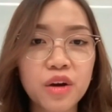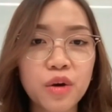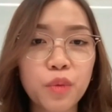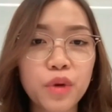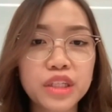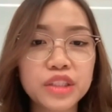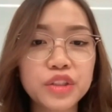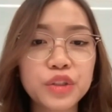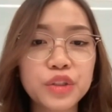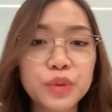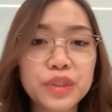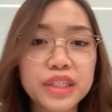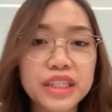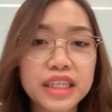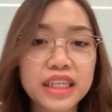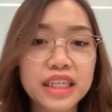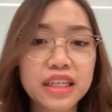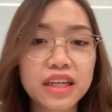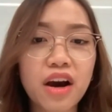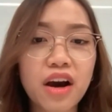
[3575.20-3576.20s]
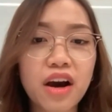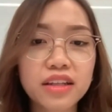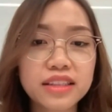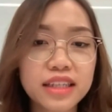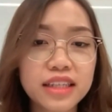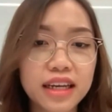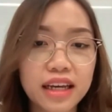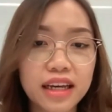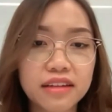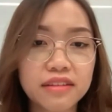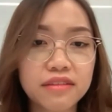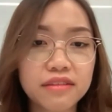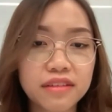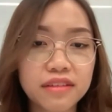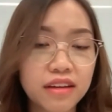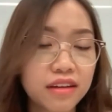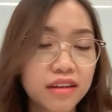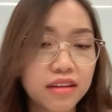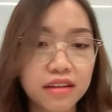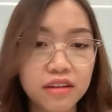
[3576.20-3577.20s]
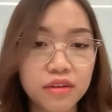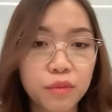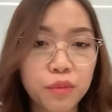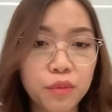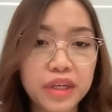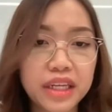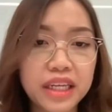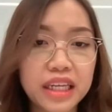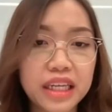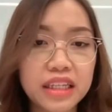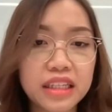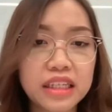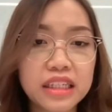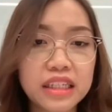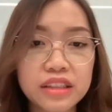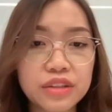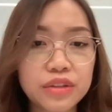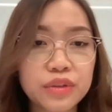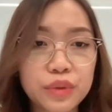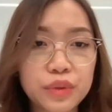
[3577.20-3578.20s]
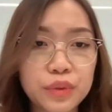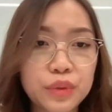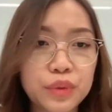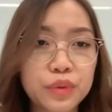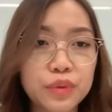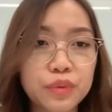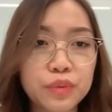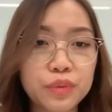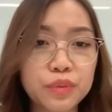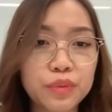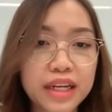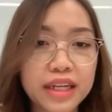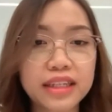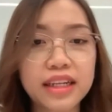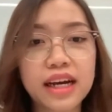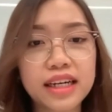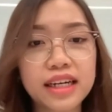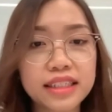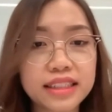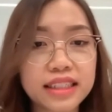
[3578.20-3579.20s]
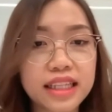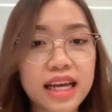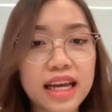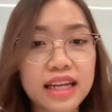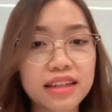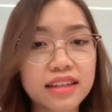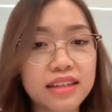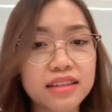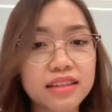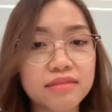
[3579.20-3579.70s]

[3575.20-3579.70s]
when doing a content, we need to recognize that